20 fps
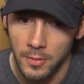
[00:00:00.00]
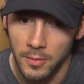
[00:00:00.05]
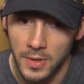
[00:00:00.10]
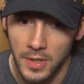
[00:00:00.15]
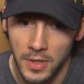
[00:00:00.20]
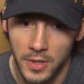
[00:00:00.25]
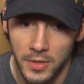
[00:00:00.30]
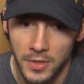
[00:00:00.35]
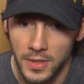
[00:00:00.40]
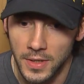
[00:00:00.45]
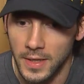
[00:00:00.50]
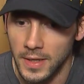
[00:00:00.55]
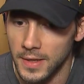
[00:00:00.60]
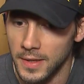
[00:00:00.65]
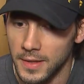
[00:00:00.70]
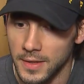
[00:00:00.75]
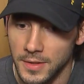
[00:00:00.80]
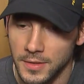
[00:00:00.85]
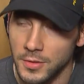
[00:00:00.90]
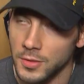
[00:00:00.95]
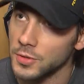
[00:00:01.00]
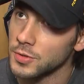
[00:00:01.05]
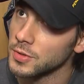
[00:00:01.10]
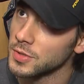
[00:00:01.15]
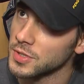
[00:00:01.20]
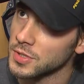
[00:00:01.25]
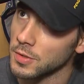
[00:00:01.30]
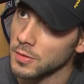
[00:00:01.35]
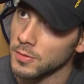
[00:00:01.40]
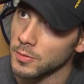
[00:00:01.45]
with a good uh,
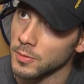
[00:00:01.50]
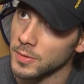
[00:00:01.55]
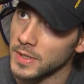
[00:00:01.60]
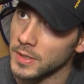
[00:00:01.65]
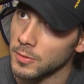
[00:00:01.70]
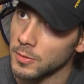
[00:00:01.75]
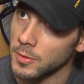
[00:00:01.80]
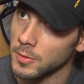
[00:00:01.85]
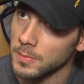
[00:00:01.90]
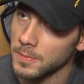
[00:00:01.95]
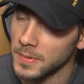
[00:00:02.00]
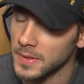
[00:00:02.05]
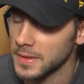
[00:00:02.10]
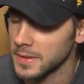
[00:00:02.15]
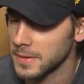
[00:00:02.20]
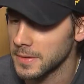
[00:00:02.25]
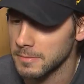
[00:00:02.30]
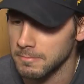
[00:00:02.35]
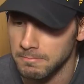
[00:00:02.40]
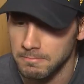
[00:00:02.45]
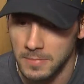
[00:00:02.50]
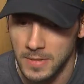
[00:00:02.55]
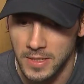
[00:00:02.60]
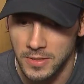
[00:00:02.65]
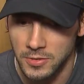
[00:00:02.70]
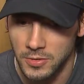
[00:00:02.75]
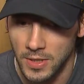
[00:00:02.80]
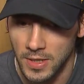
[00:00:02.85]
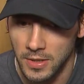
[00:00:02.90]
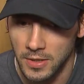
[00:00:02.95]
neutral zone regroup and,
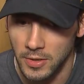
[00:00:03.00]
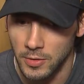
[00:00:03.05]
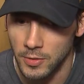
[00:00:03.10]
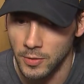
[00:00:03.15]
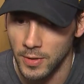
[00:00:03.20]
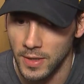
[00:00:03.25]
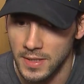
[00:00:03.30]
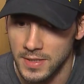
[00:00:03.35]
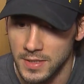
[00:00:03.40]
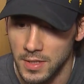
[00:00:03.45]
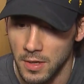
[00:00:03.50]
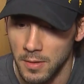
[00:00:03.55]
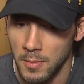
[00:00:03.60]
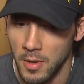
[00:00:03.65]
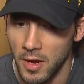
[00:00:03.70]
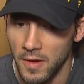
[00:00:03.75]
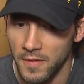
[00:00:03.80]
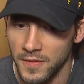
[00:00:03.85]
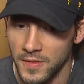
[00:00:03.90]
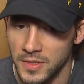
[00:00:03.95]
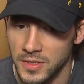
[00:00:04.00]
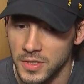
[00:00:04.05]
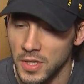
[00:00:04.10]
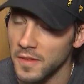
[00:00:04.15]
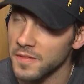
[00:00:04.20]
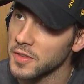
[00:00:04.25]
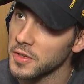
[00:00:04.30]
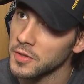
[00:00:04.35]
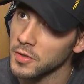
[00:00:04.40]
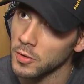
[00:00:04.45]
and try to create some offense
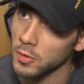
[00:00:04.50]
off the